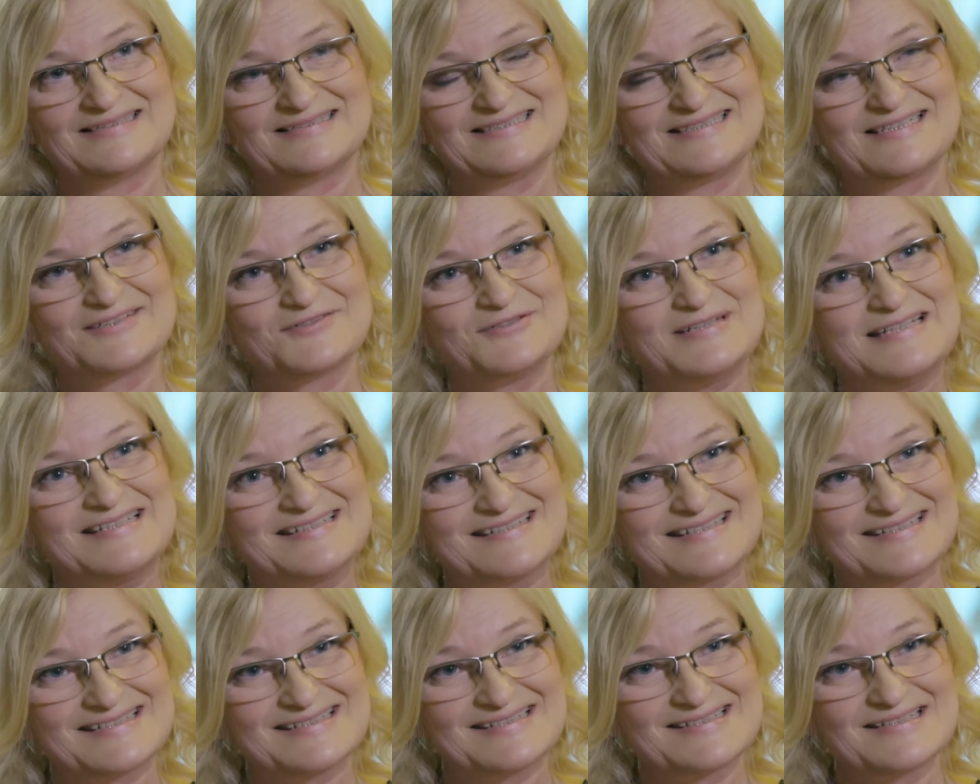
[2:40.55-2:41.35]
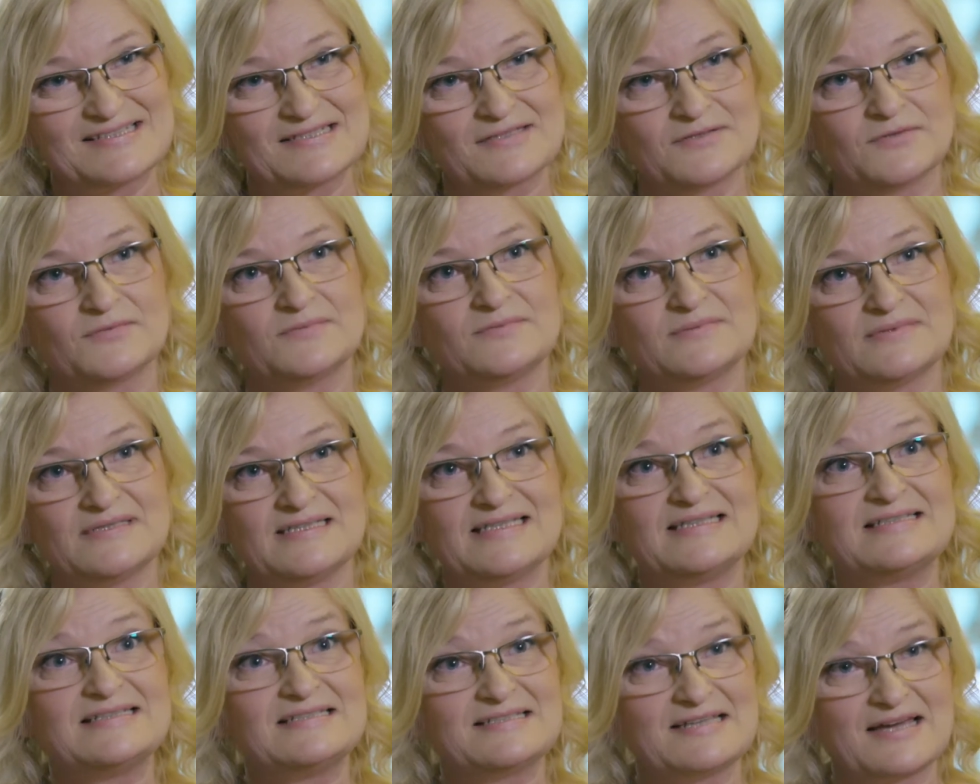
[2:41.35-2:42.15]
decreases
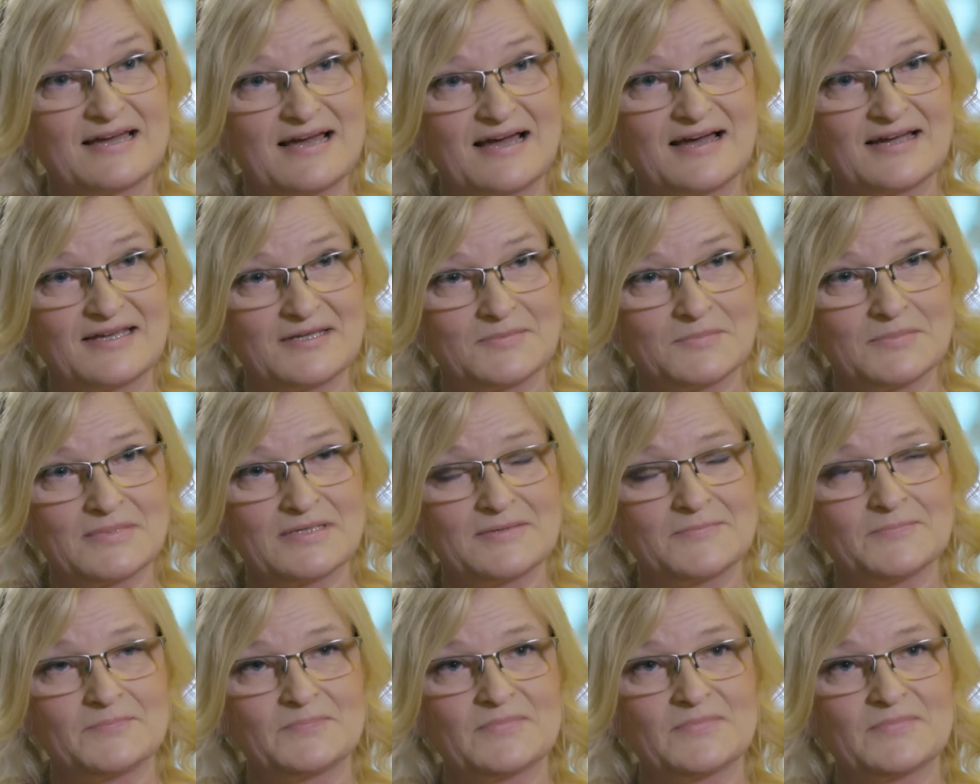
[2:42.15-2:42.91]
in time.